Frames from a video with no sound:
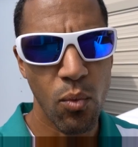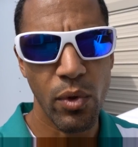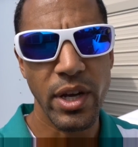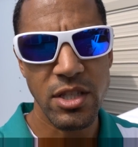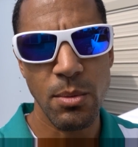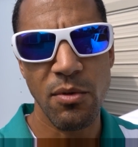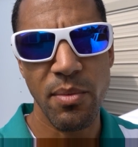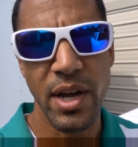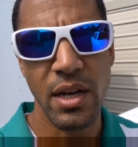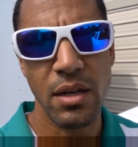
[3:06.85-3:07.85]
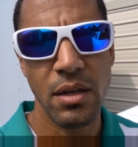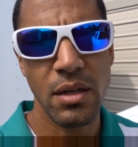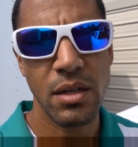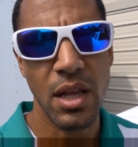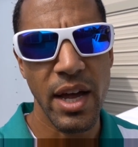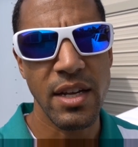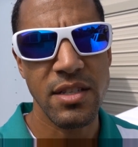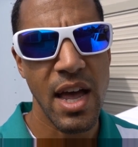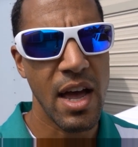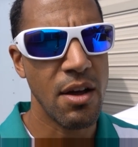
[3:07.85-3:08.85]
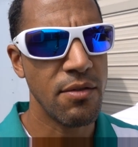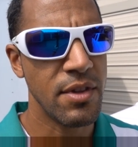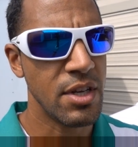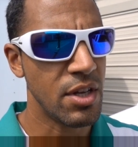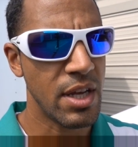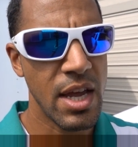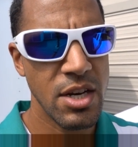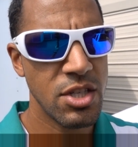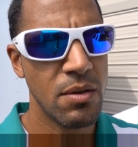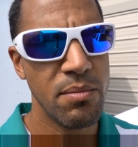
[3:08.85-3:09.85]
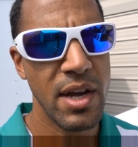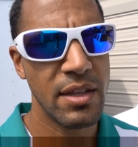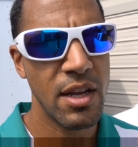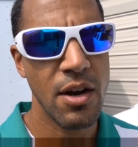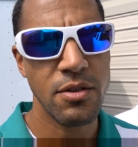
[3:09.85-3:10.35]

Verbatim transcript: like some of my clients have, and they're like, yeah, just dump back there.